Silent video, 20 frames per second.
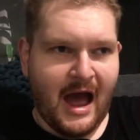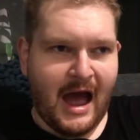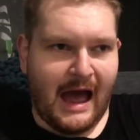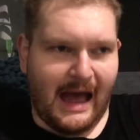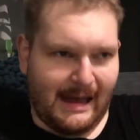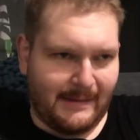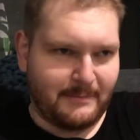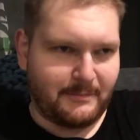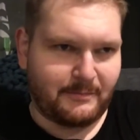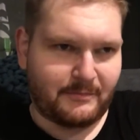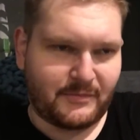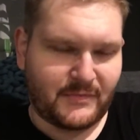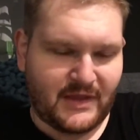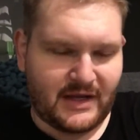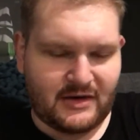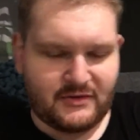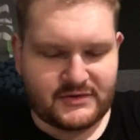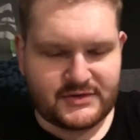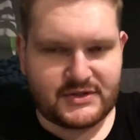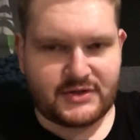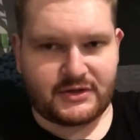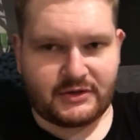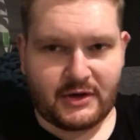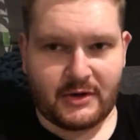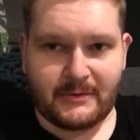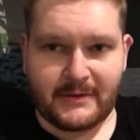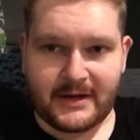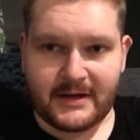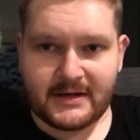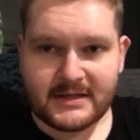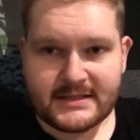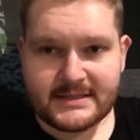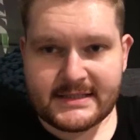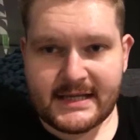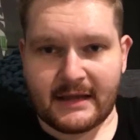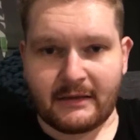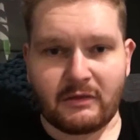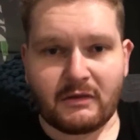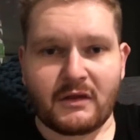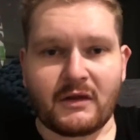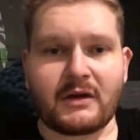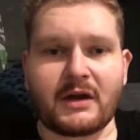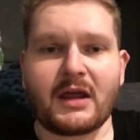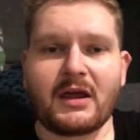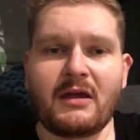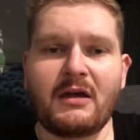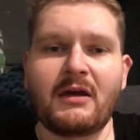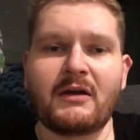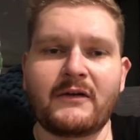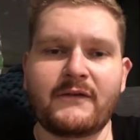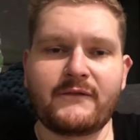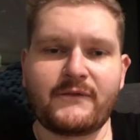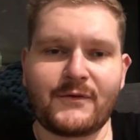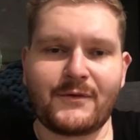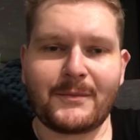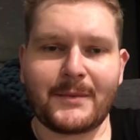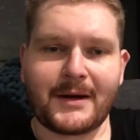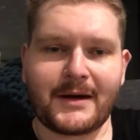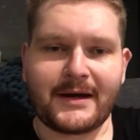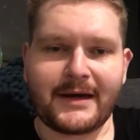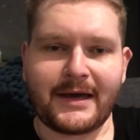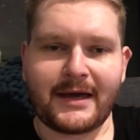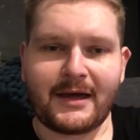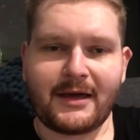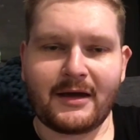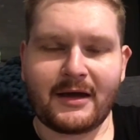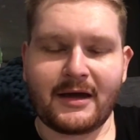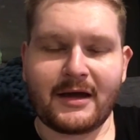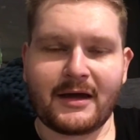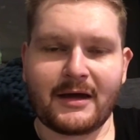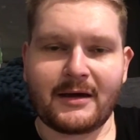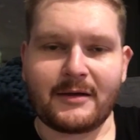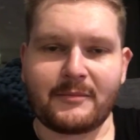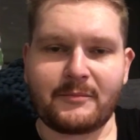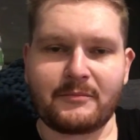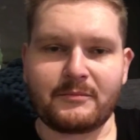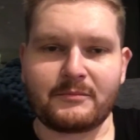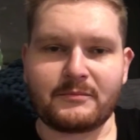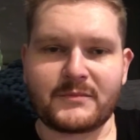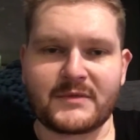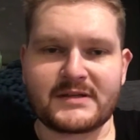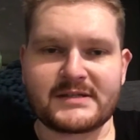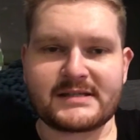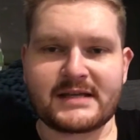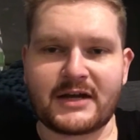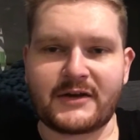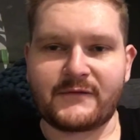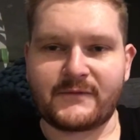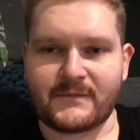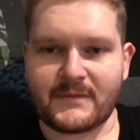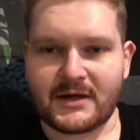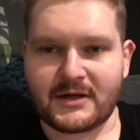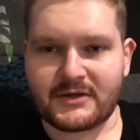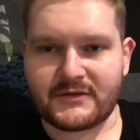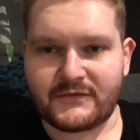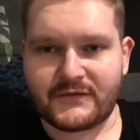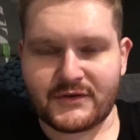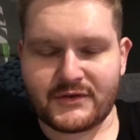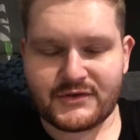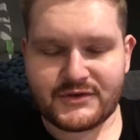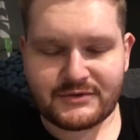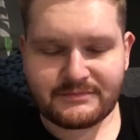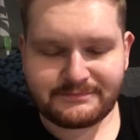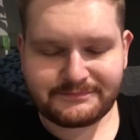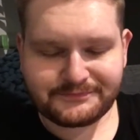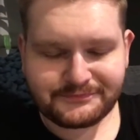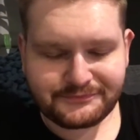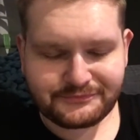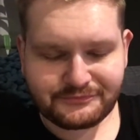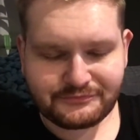Then I was due to go in at 10:30 for my the start of my infusion.